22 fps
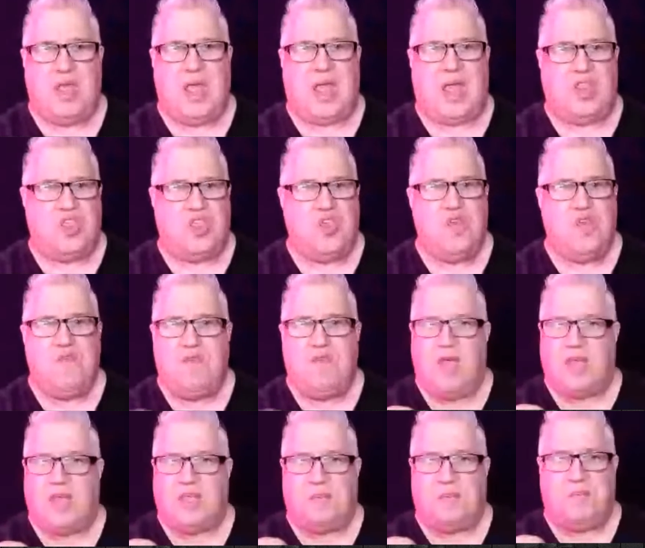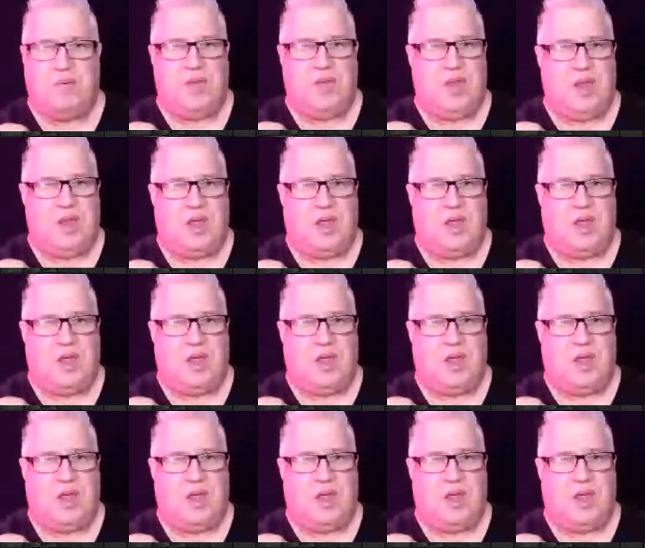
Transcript: and you've got to put in